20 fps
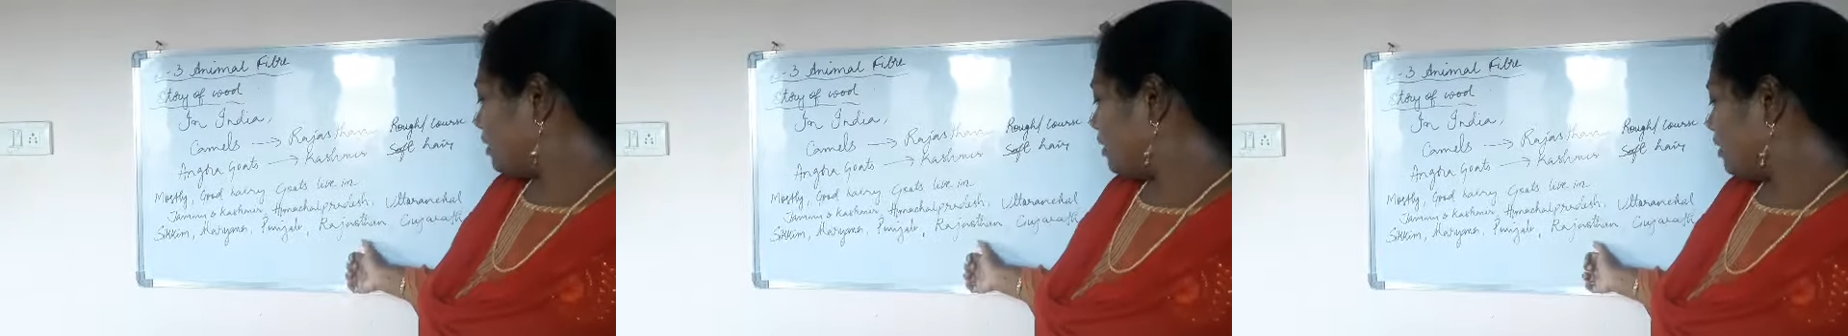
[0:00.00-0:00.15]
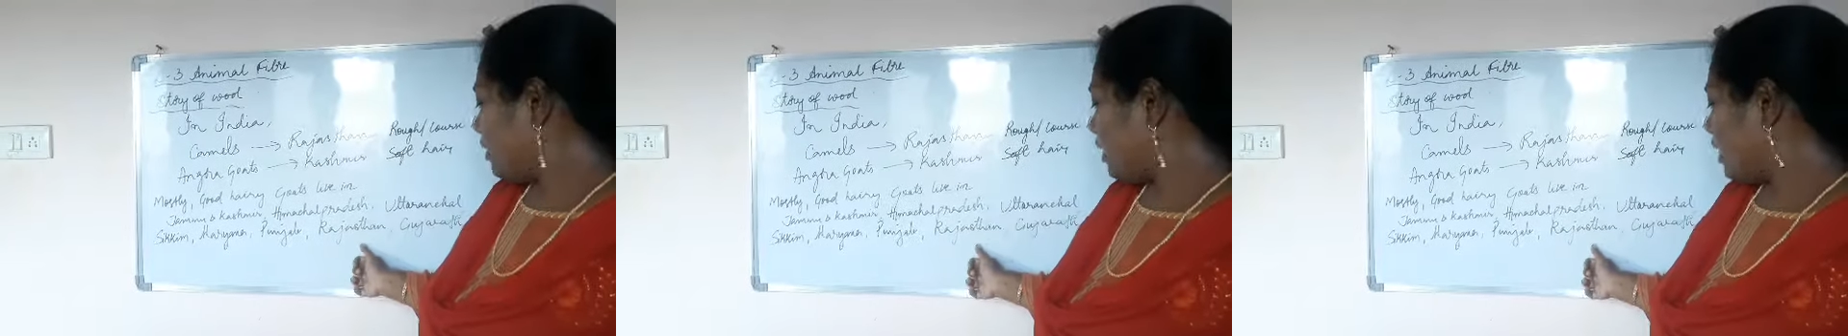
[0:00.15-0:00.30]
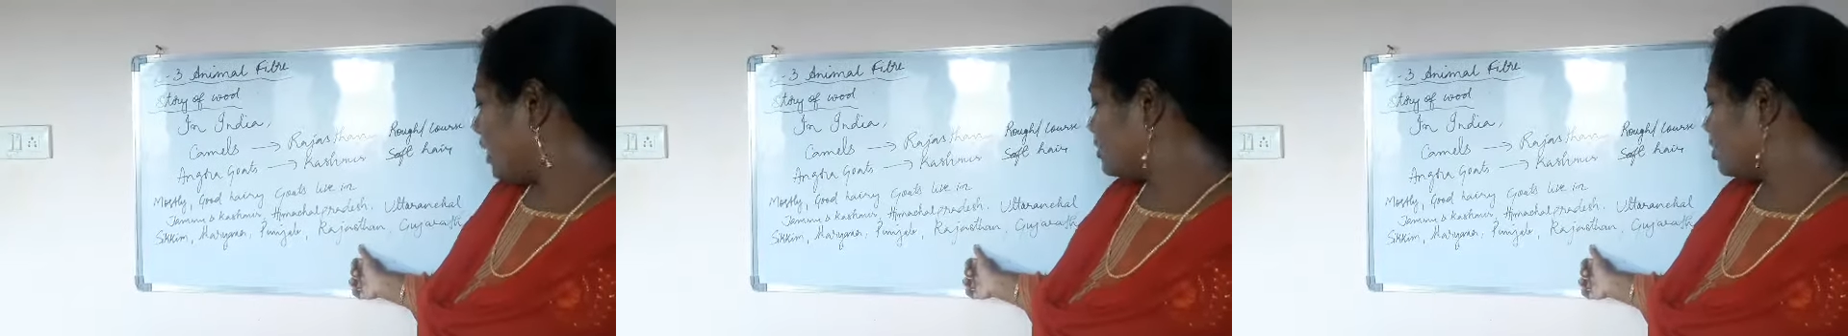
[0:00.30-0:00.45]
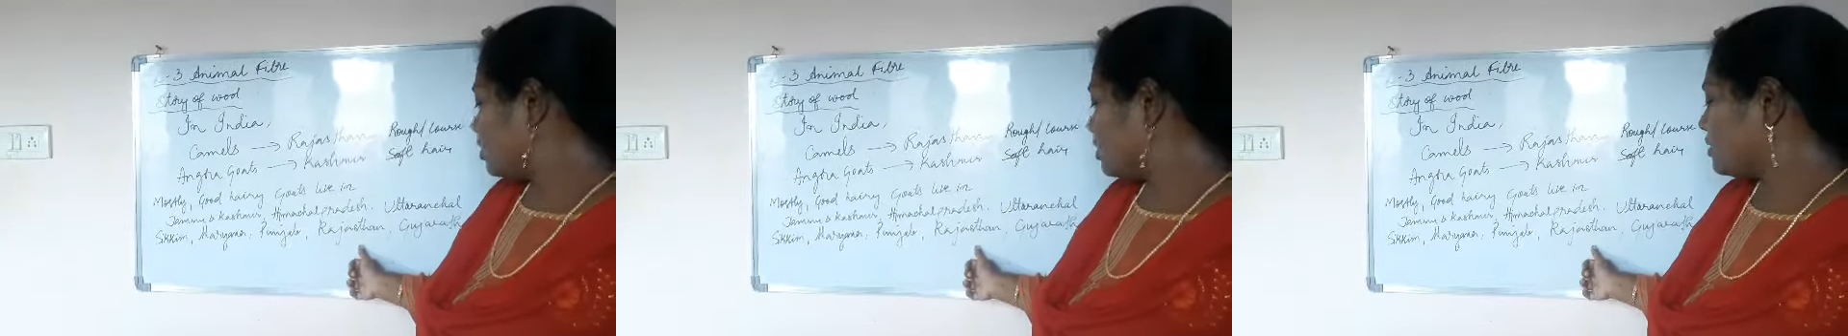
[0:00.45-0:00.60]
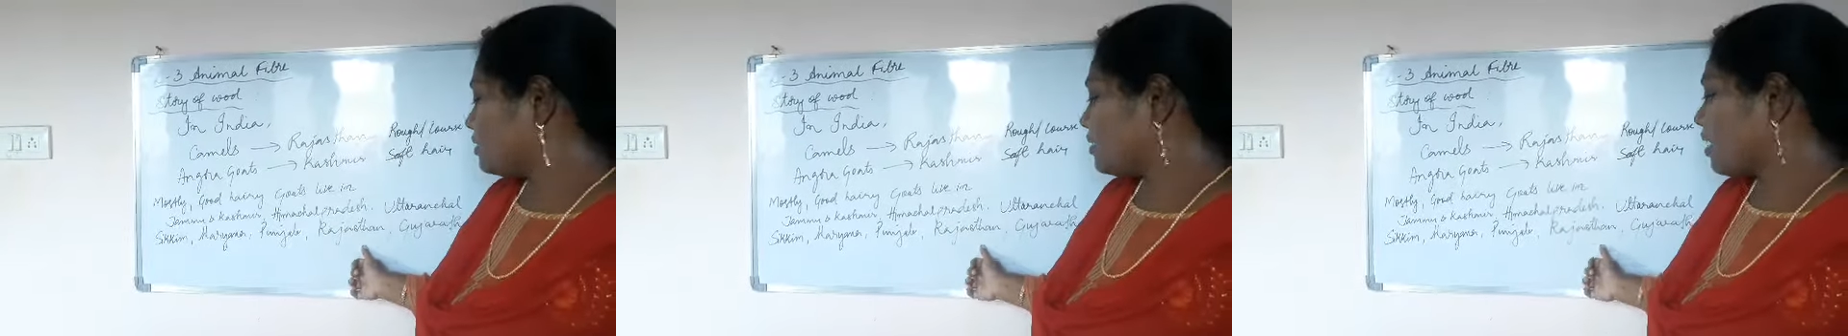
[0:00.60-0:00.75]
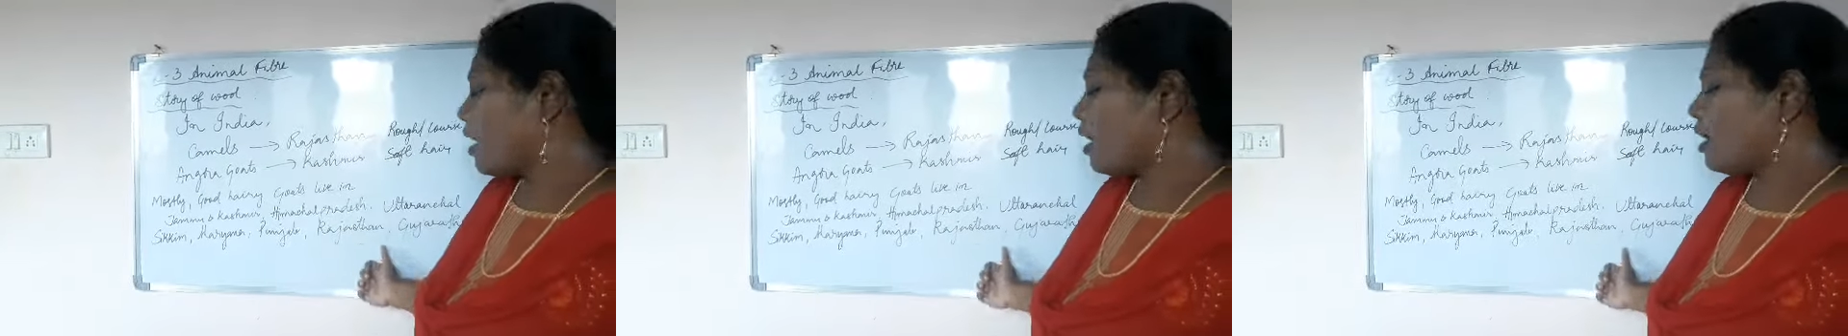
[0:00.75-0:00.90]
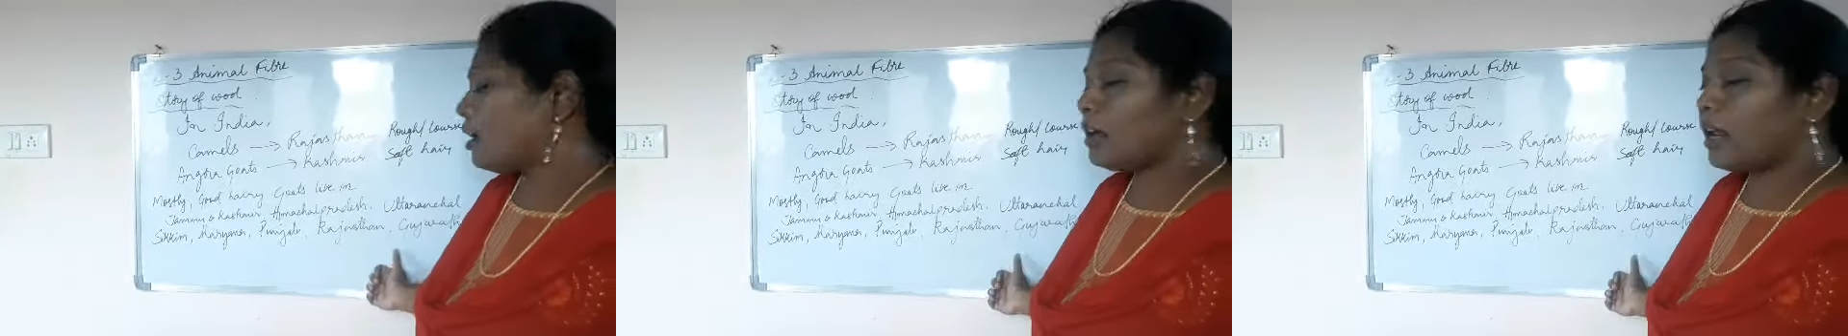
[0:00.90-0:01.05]

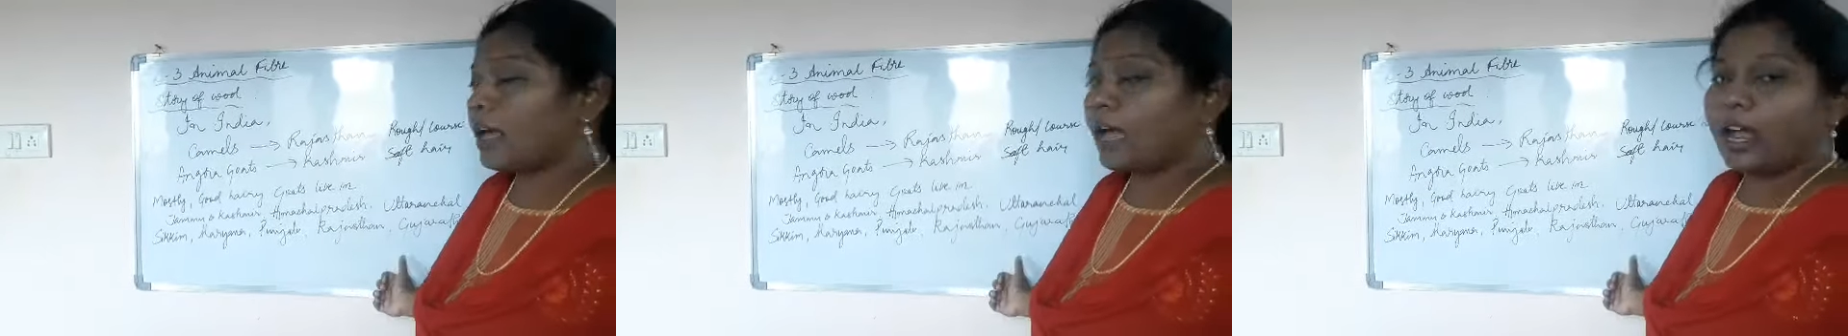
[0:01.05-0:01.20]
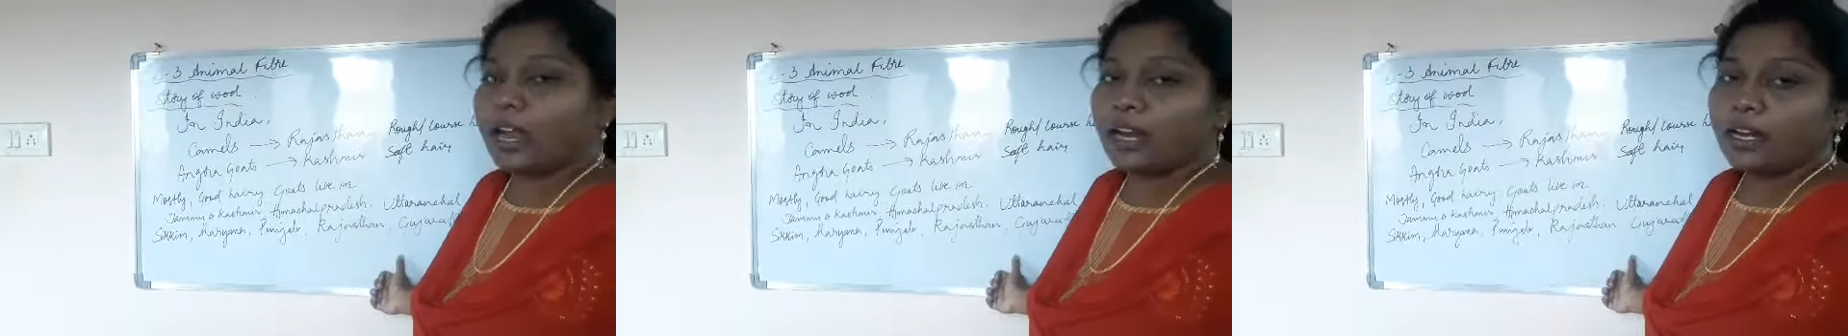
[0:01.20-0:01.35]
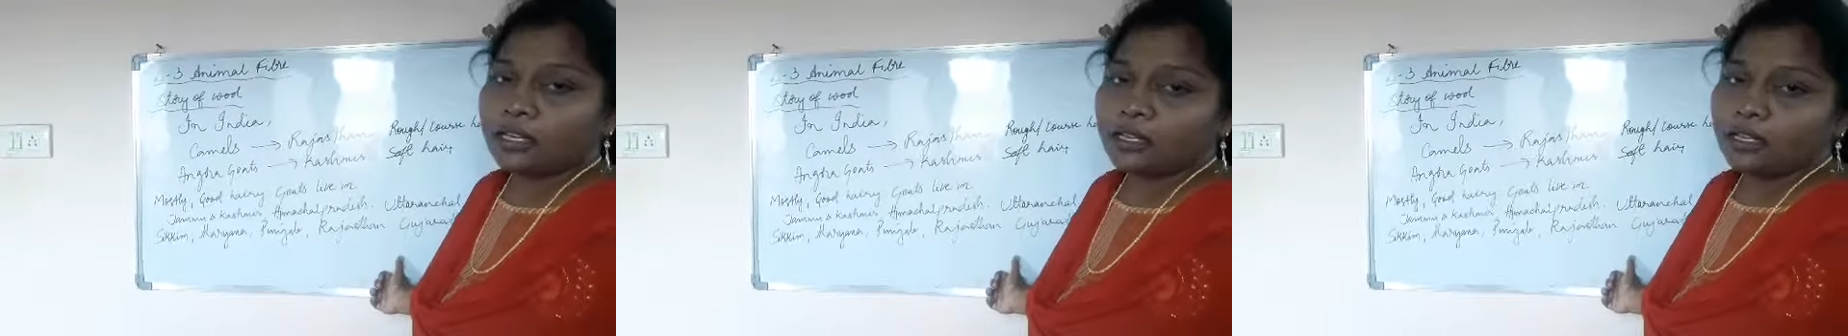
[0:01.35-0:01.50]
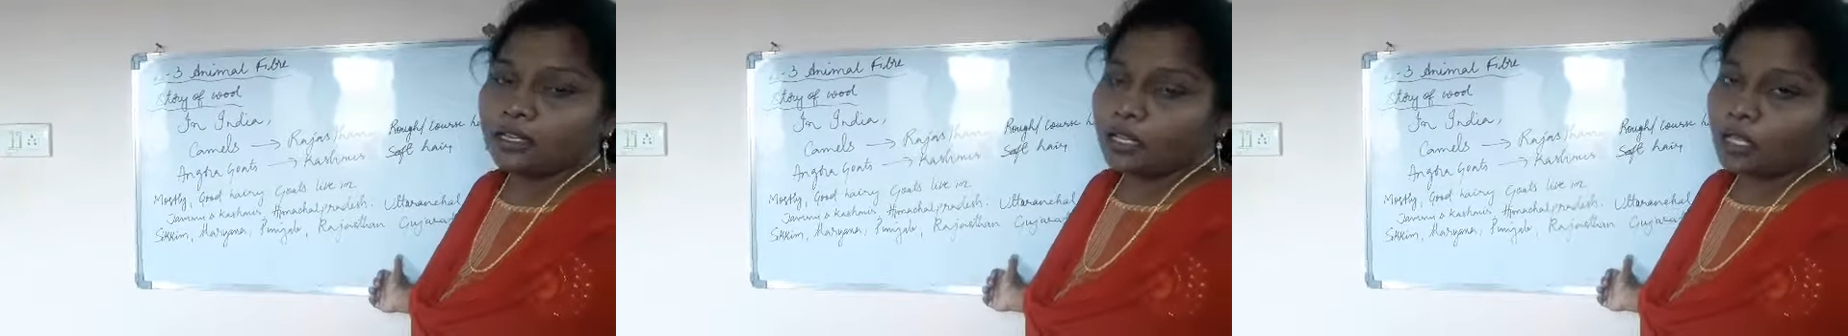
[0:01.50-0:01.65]
Rajasthan and